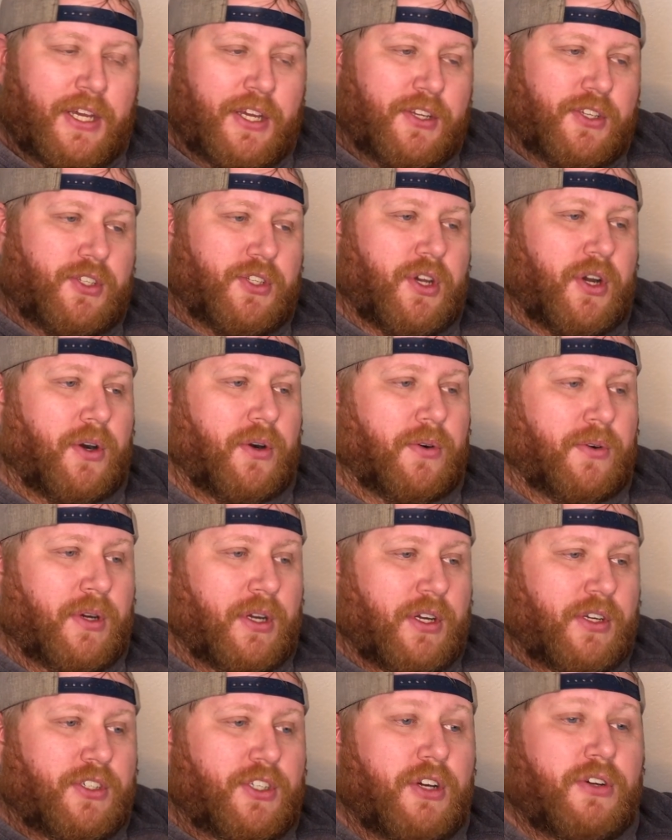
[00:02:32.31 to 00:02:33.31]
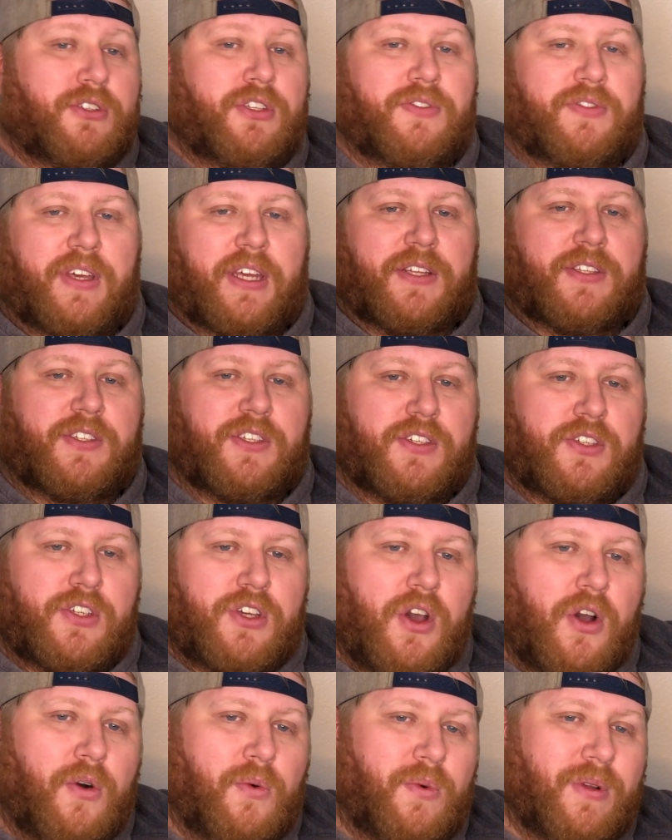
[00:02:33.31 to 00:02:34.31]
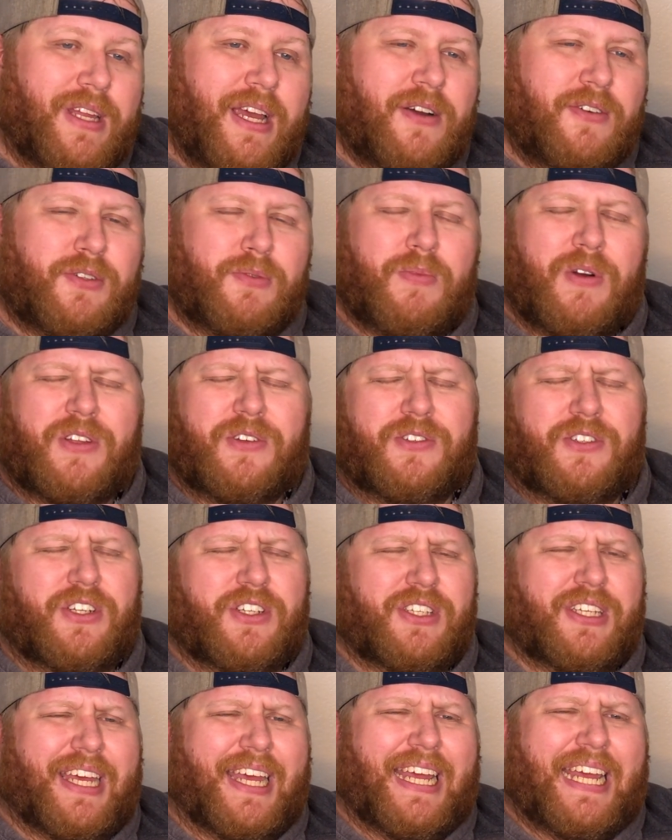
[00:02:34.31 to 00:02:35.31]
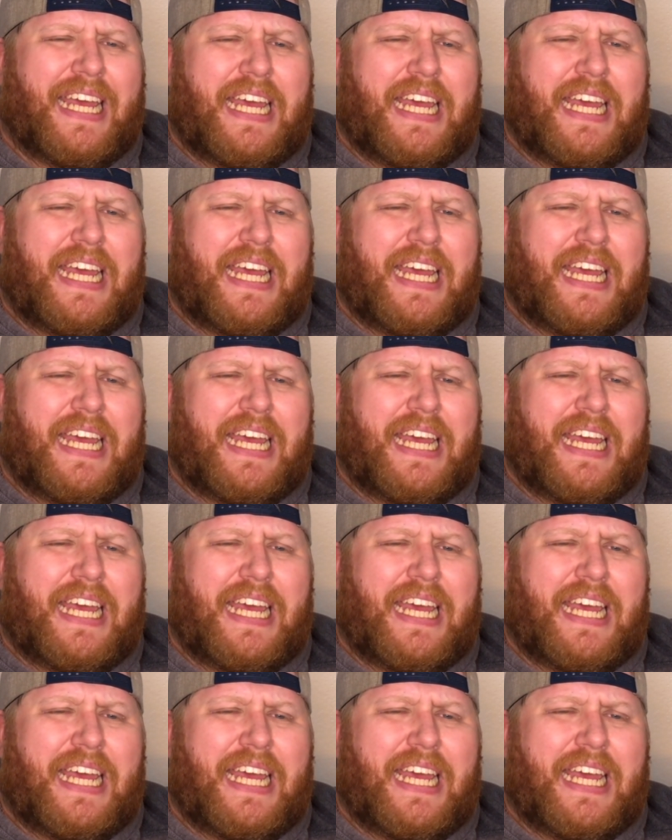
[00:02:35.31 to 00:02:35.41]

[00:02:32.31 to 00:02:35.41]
So Joseph gets this coat. Well, now his brothers just